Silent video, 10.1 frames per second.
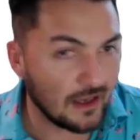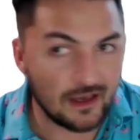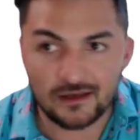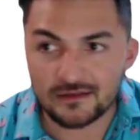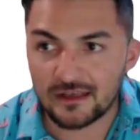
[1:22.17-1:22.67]

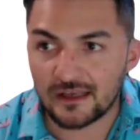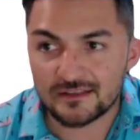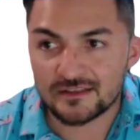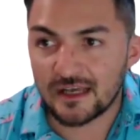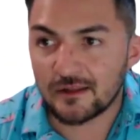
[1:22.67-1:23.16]
and
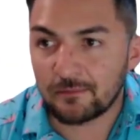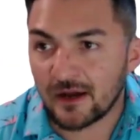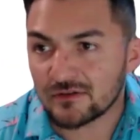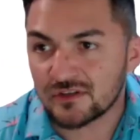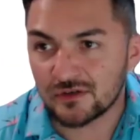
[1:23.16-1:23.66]
it's not
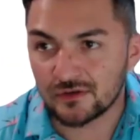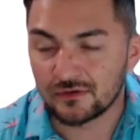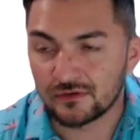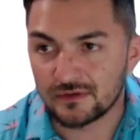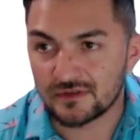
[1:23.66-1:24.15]
about
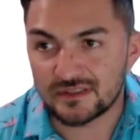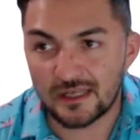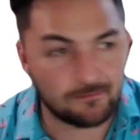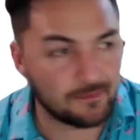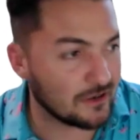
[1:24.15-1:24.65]
you. It's
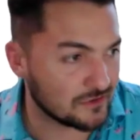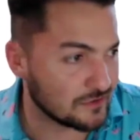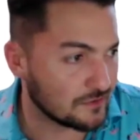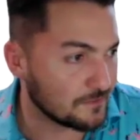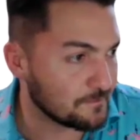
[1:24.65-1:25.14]
not
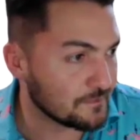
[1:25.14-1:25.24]
about you.